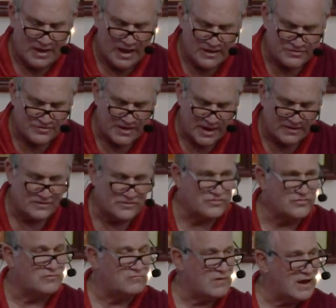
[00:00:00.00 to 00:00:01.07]
And second,
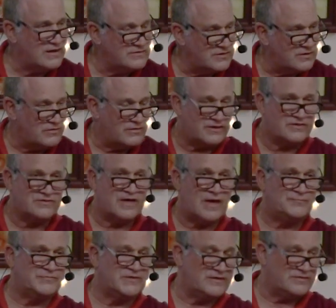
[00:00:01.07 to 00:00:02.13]
surrender,
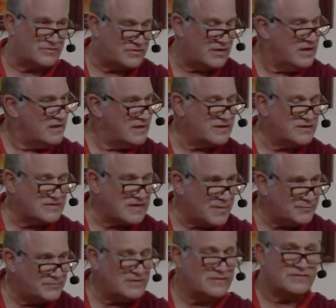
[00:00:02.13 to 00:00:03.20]
acceptance.
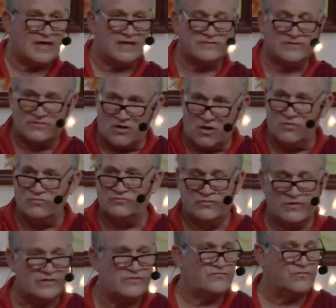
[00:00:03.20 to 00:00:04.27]
Acceptance has its own
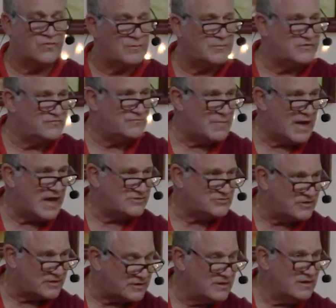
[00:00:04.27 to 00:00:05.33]
transformative
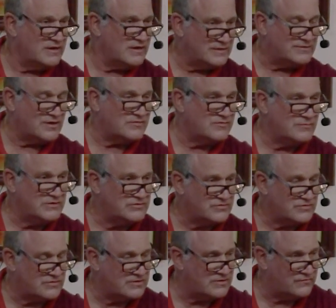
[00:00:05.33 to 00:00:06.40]
magic. It doesn't mean
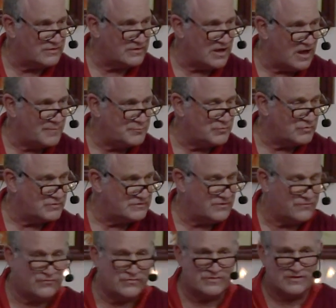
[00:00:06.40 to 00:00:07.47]
just giving up or
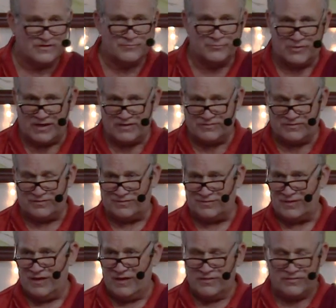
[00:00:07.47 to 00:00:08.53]
indifference and
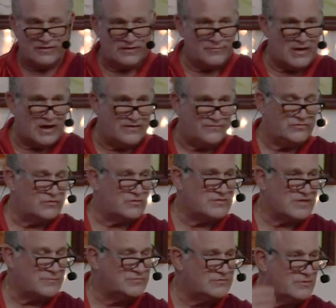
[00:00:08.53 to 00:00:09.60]
complacence. Think about it. If you
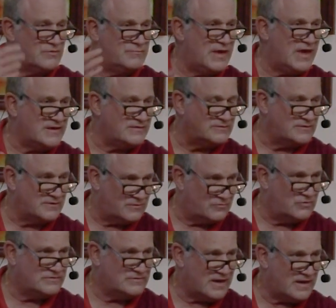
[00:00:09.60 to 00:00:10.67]
accept your mate a little,
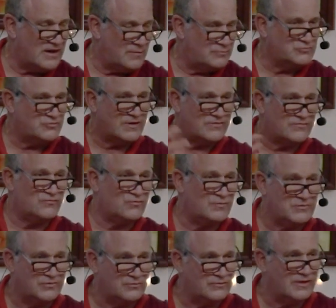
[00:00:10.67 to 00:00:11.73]
wouldn't that help
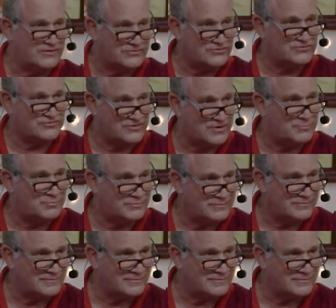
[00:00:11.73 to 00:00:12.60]
transform your relationship?